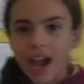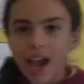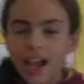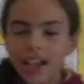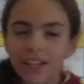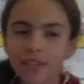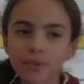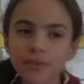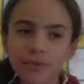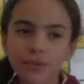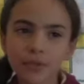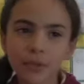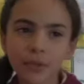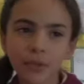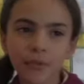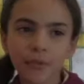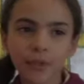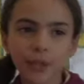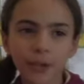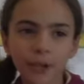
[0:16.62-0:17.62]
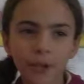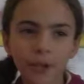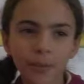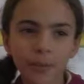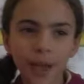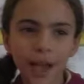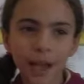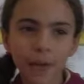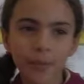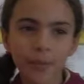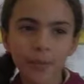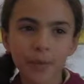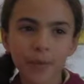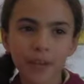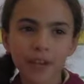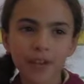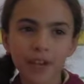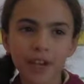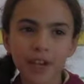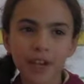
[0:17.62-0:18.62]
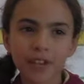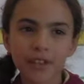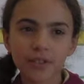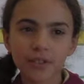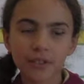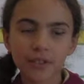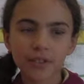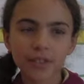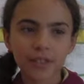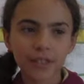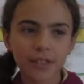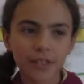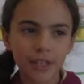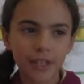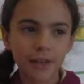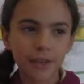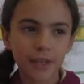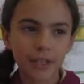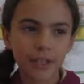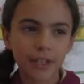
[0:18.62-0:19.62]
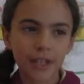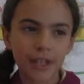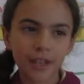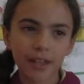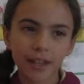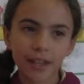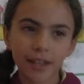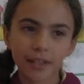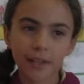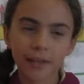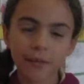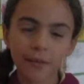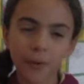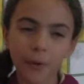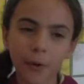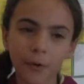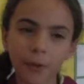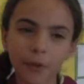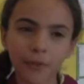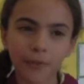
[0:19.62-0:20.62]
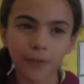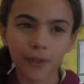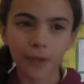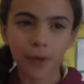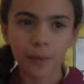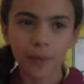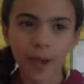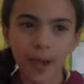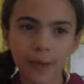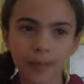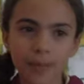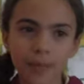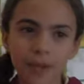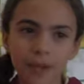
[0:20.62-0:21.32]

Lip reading: I used the flow map, which I used the sequencing in the flow map